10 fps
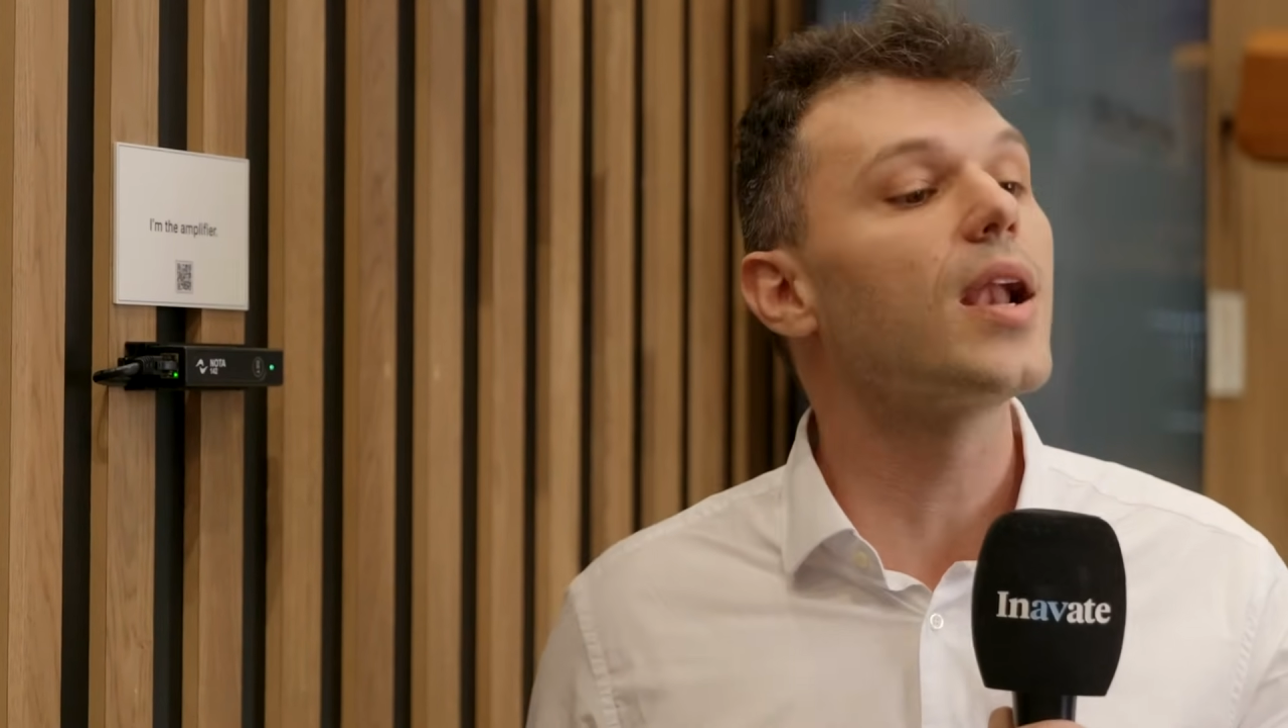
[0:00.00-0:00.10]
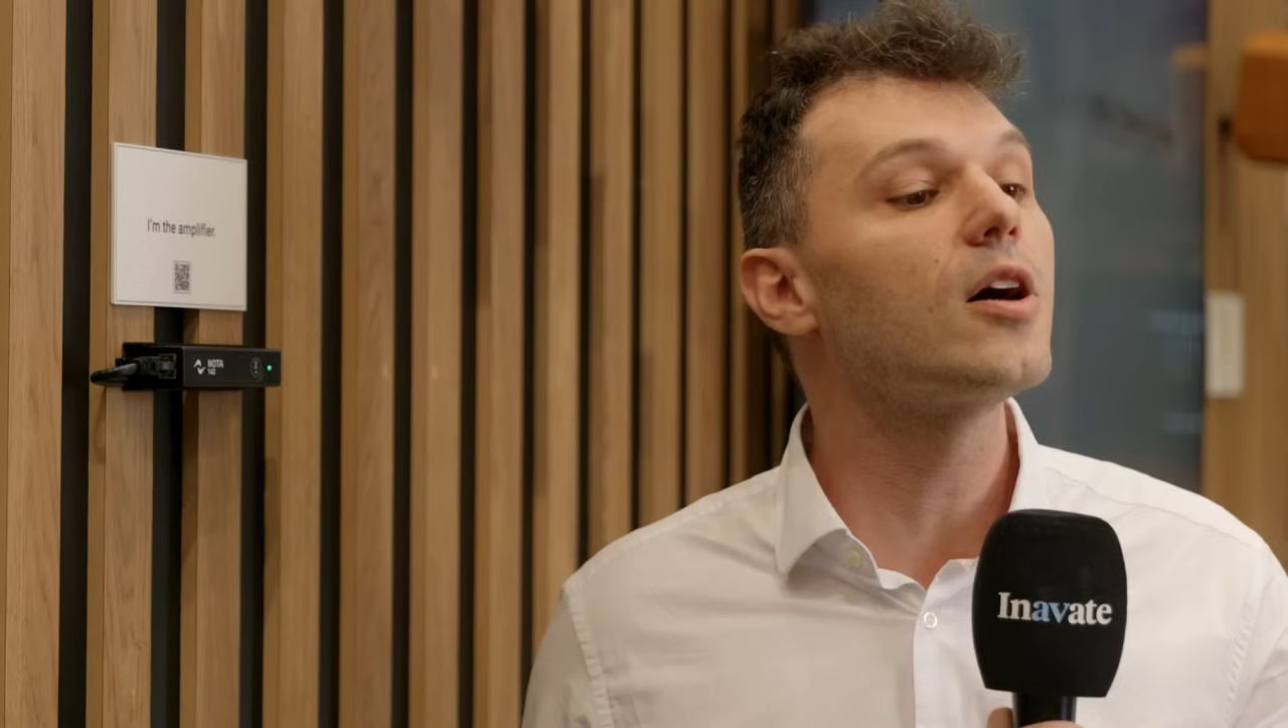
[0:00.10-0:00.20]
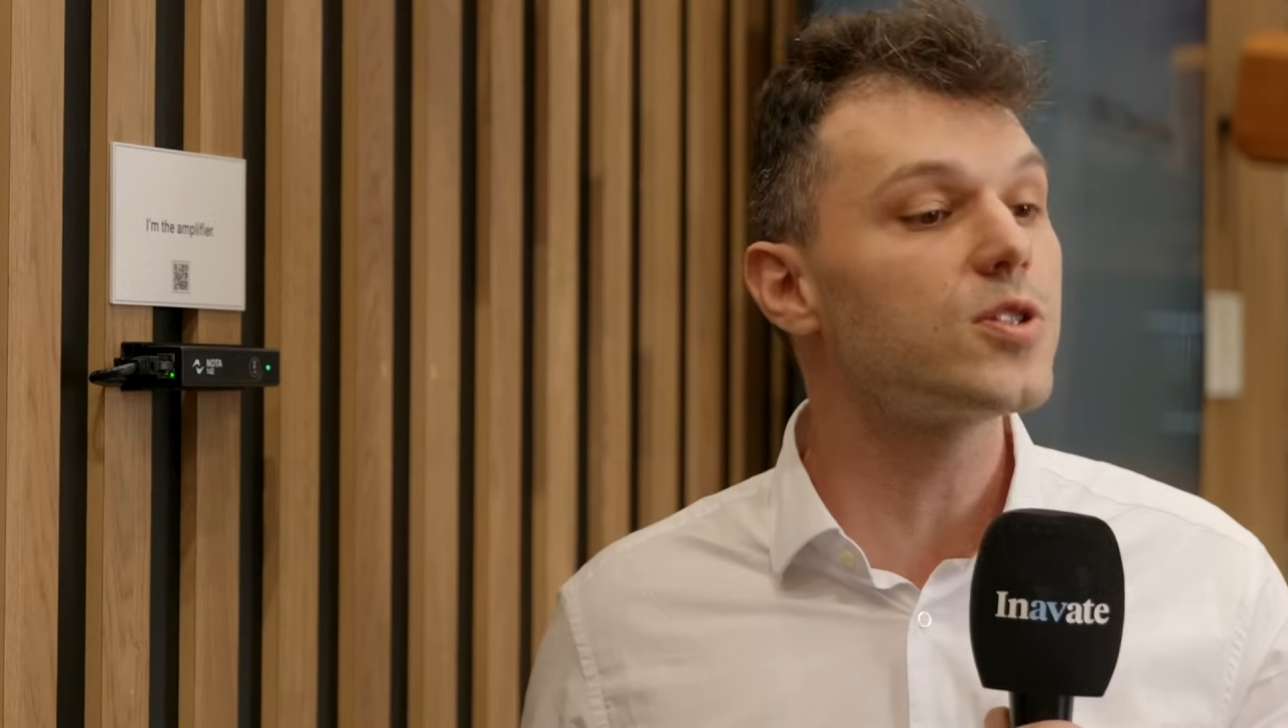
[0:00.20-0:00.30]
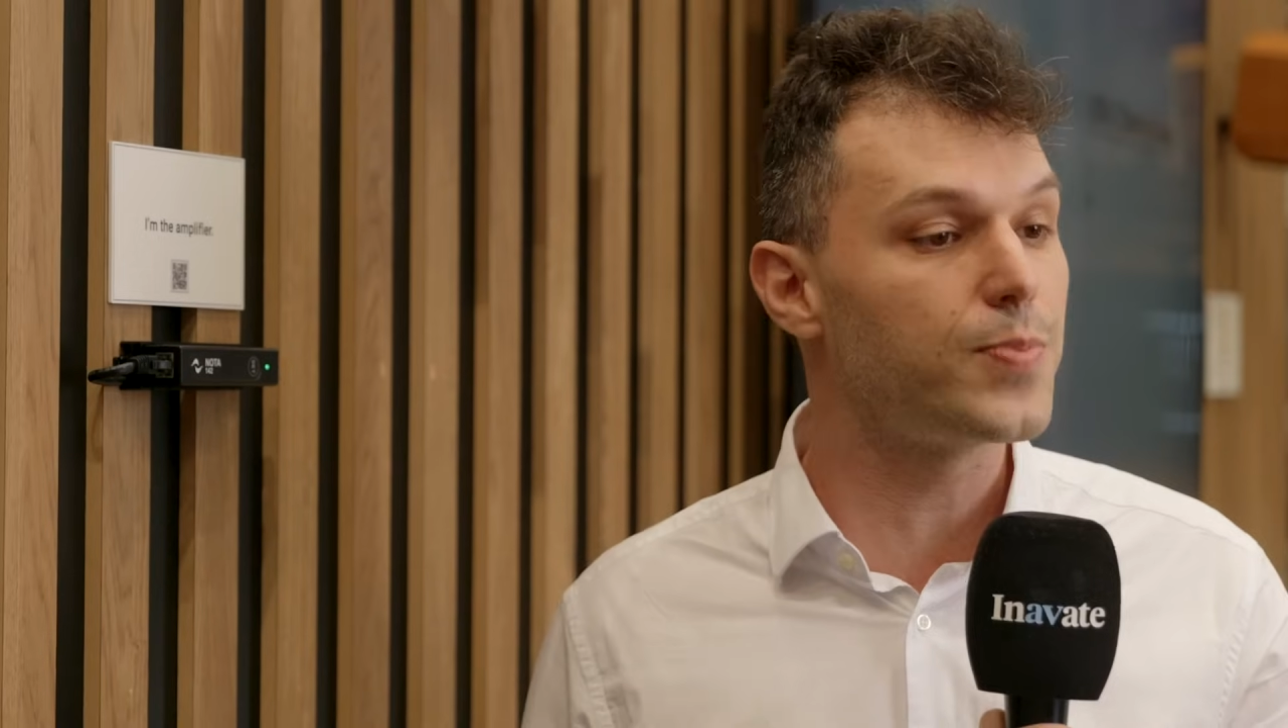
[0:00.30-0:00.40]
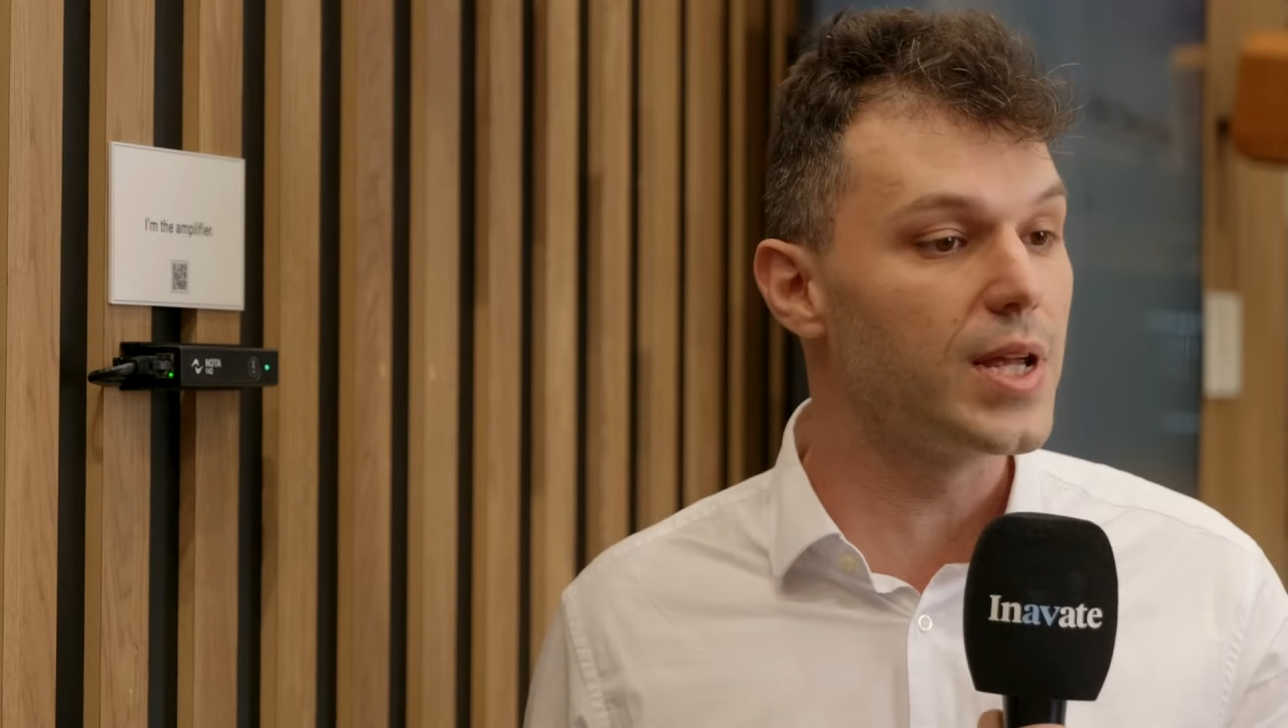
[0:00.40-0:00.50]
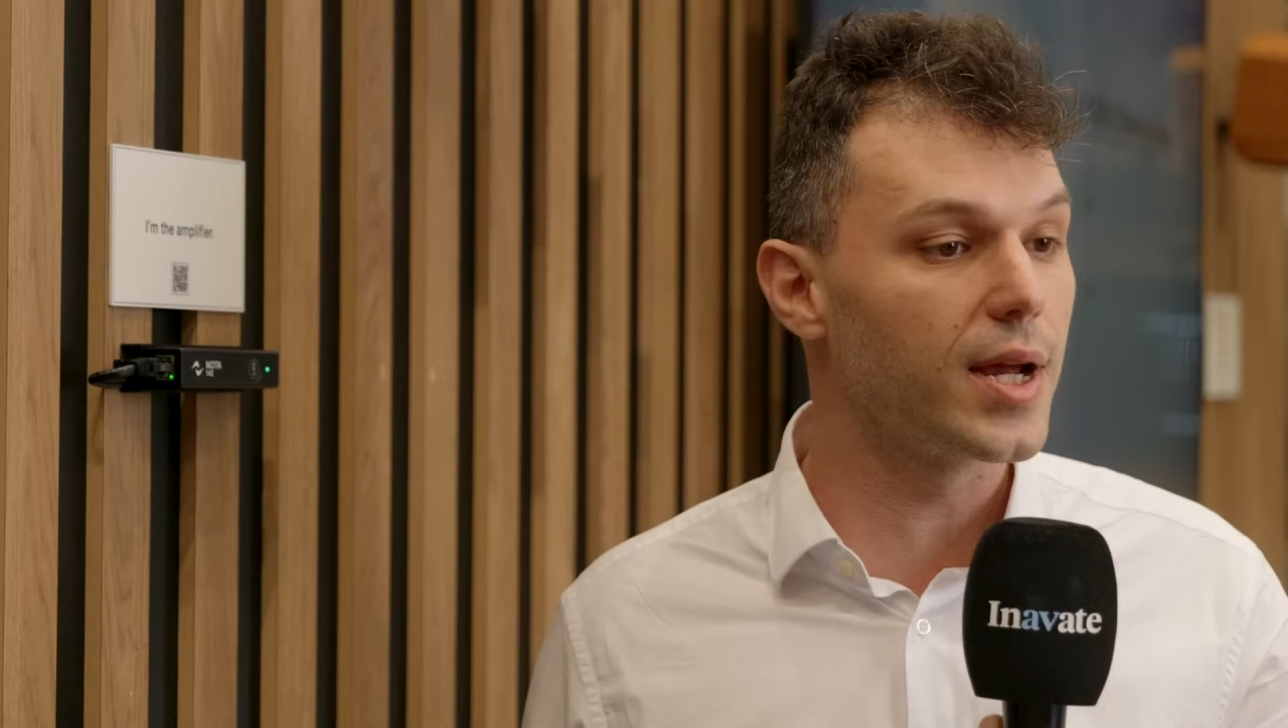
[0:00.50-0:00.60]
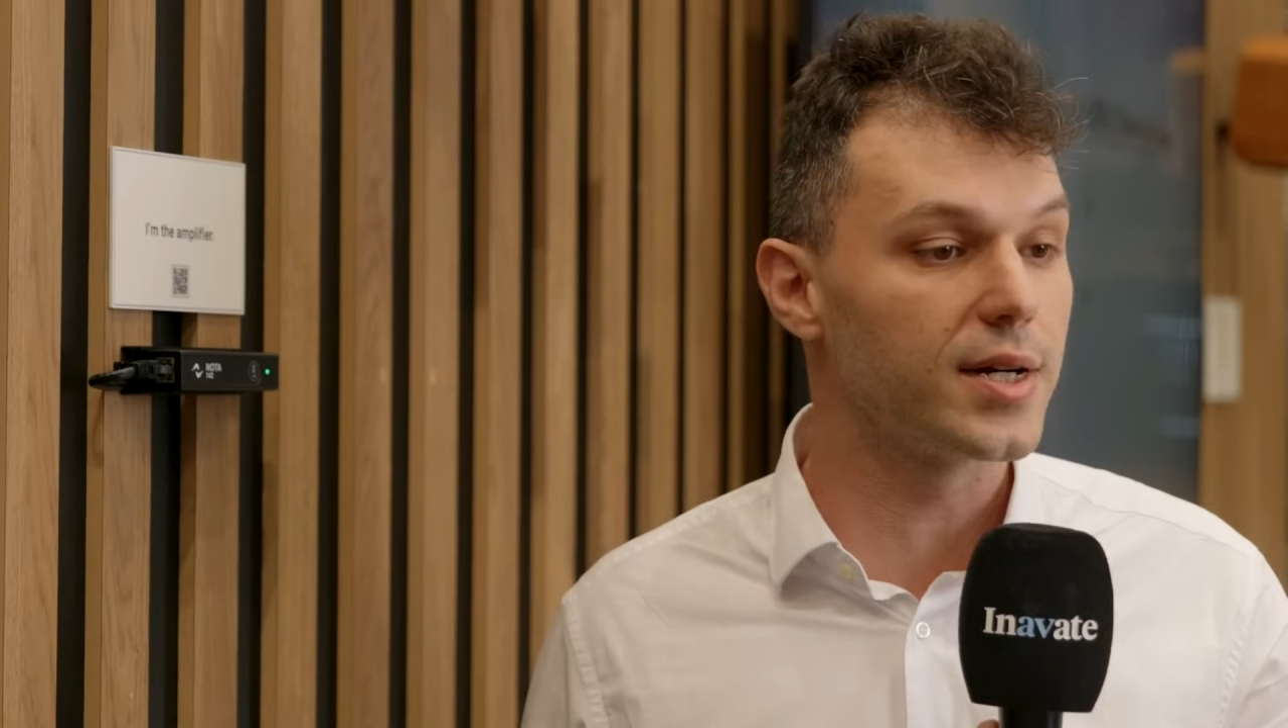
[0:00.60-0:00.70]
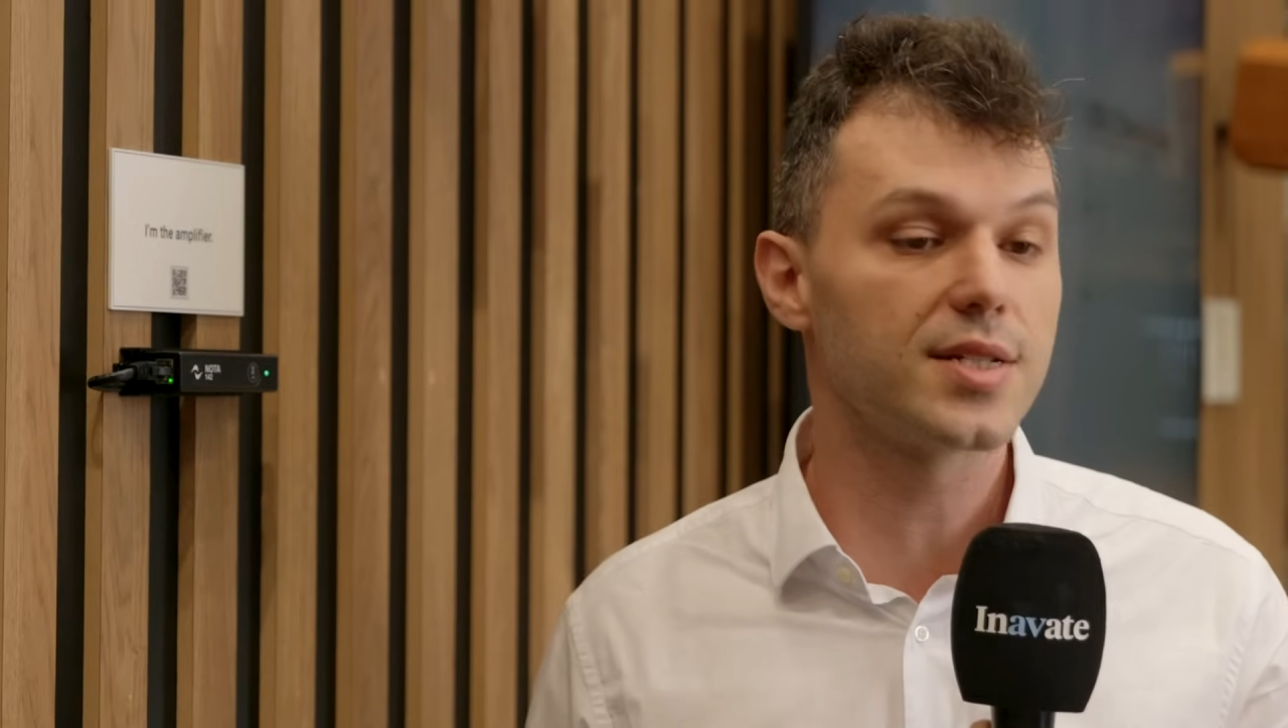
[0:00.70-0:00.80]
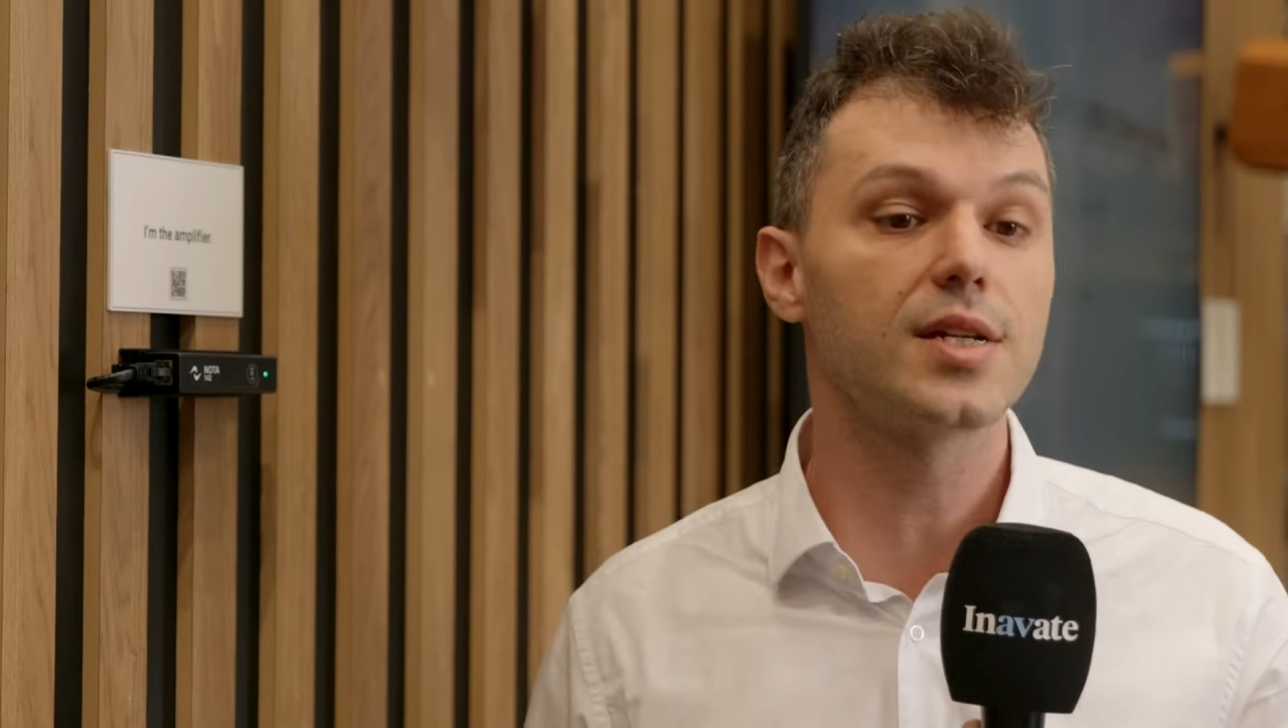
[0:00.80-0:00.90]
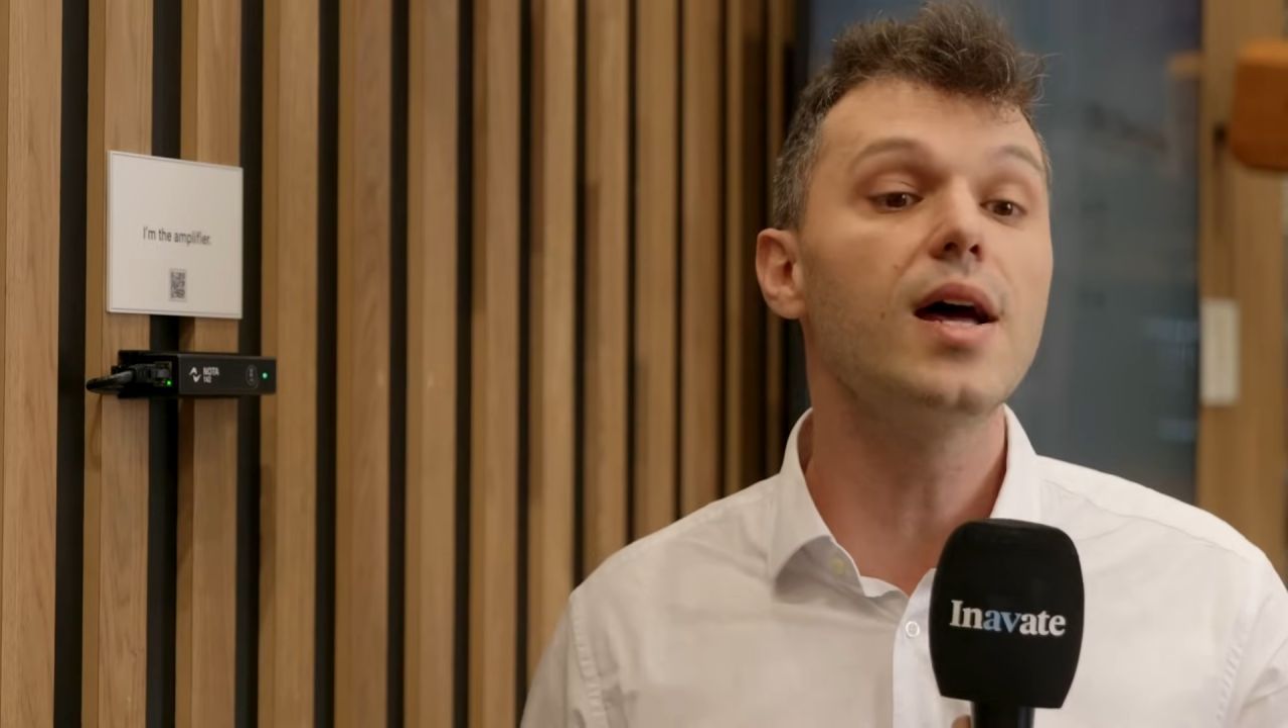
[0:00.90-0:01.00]

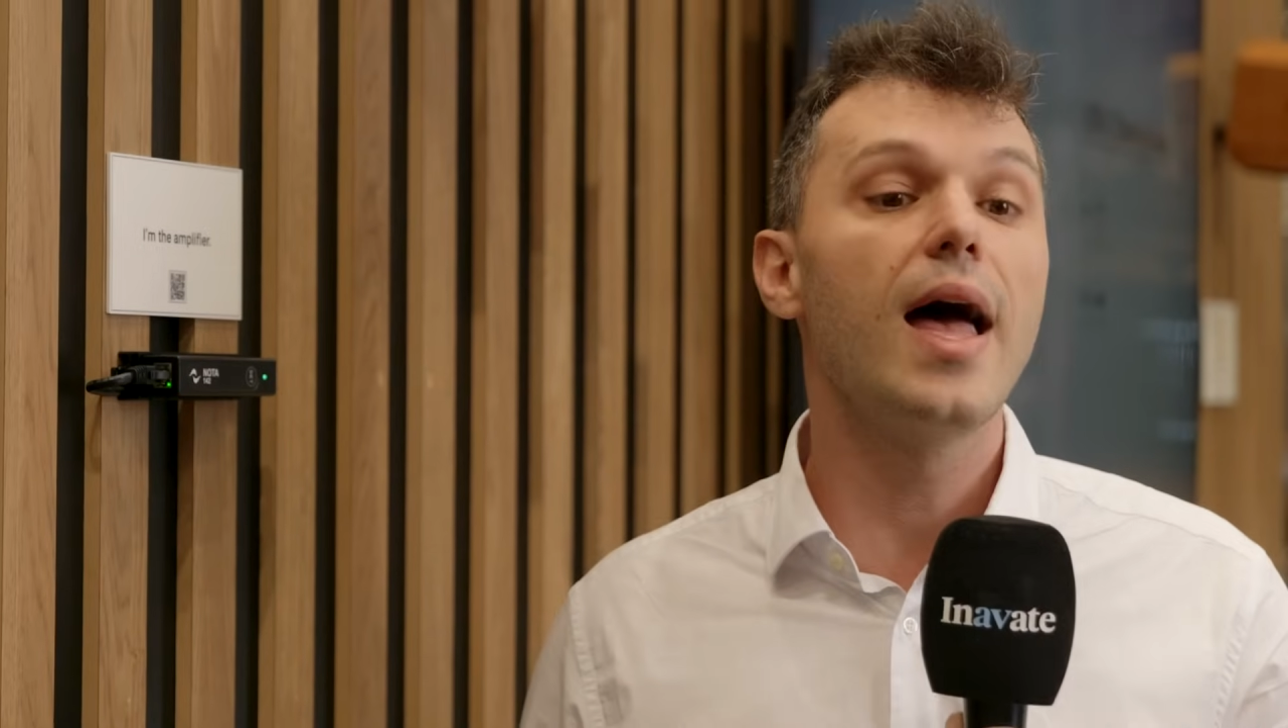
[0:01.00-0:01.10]
loudspeakers,